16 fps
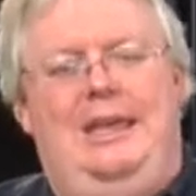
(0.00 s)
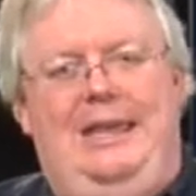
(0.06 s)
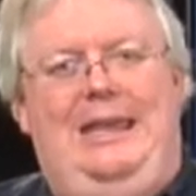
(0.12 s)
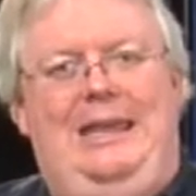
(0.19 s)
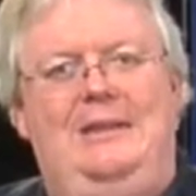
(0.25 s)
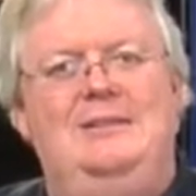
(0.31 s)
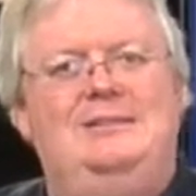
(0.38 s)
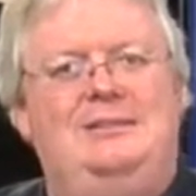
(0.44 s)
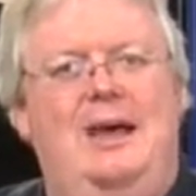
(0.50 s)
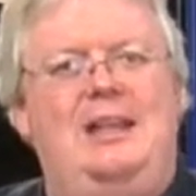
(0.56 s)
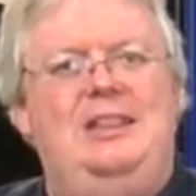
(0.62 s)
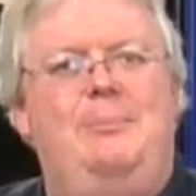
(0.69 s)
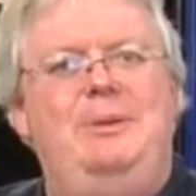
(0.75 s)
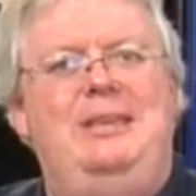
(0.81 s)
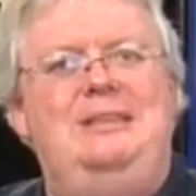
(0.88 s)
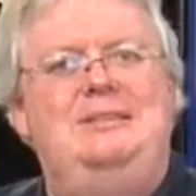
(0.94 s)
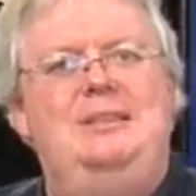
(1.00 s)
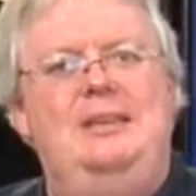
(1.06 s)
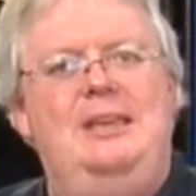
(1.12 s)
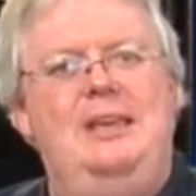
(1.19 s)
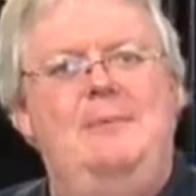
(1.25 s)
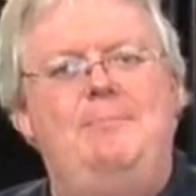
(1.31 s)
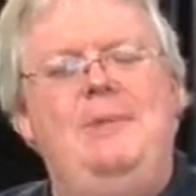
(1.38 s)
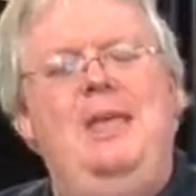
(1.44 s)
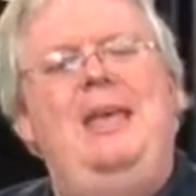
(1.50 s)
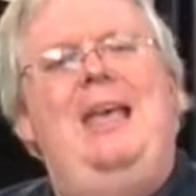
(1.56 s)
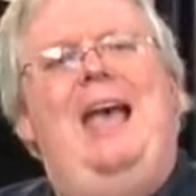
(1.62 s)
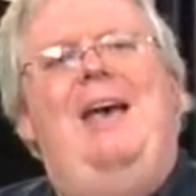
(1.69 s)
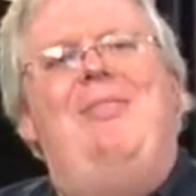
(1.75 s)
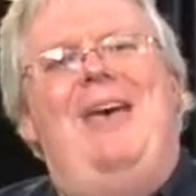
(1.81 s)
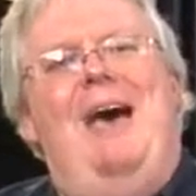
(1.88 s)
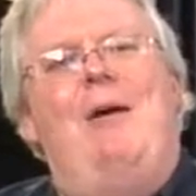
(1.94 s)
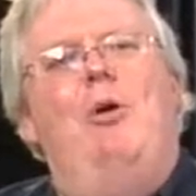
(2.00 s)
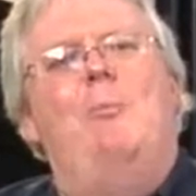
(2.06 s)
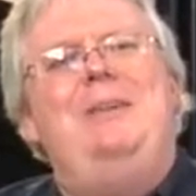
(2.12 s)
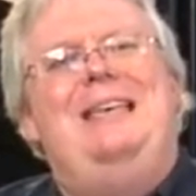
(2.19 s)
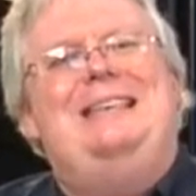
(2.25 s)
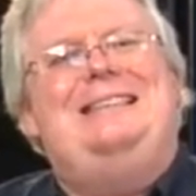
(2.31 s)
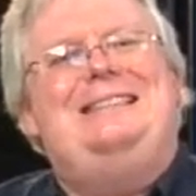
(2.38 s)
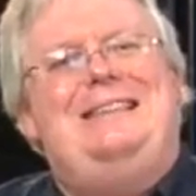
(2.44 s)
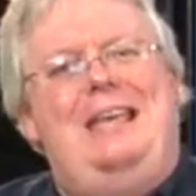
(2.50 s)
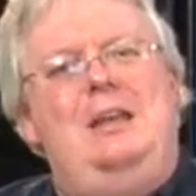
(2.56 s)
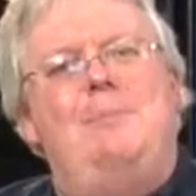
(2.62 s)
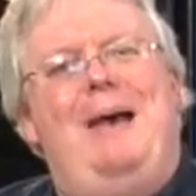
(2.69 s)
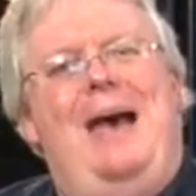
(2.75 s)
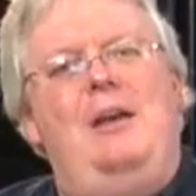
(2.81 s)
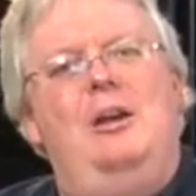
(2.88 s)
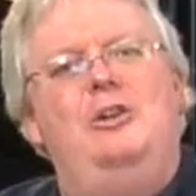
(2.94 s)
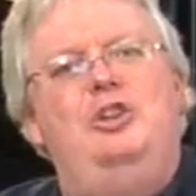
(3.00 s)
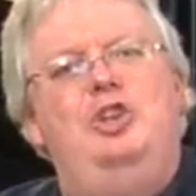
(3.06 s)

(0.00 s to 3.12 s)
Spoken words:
inside the PCM, and that will be a sync pattern.